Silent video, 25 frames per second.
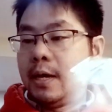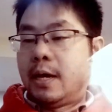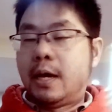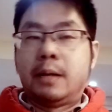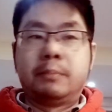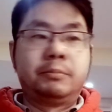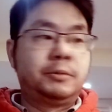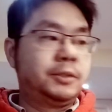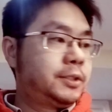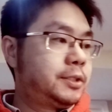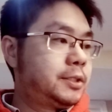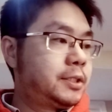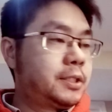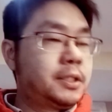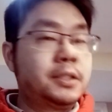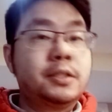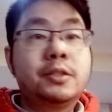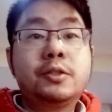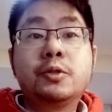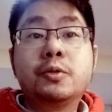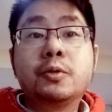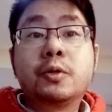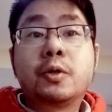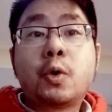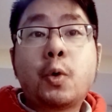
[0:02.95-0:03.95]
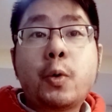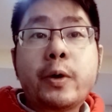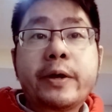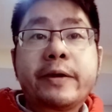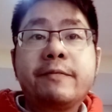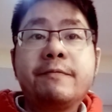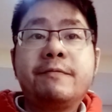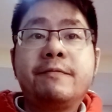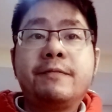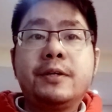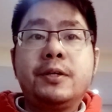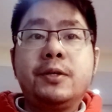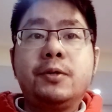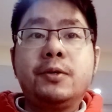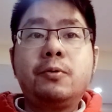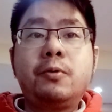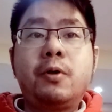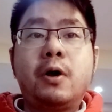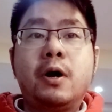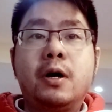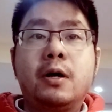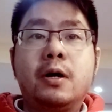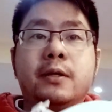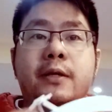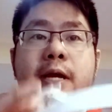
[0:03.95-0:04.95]
I'm just going to do a quick video
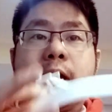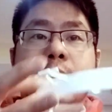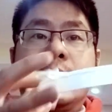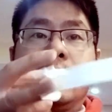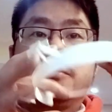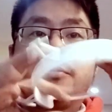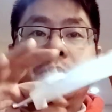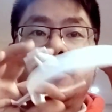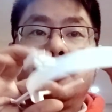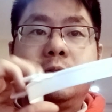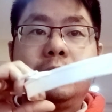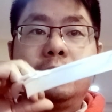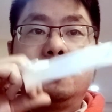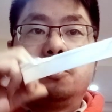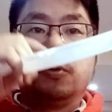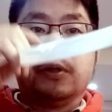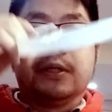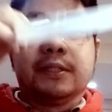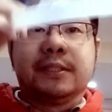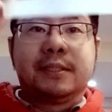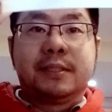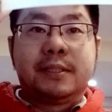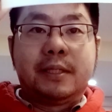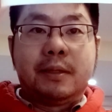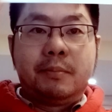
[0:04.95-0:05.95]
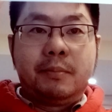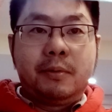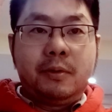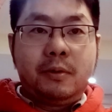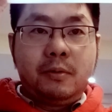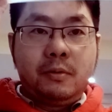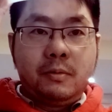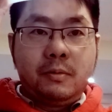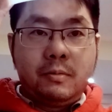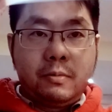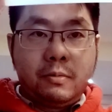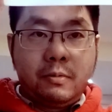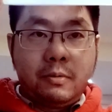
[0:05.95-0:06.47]
on how to assemble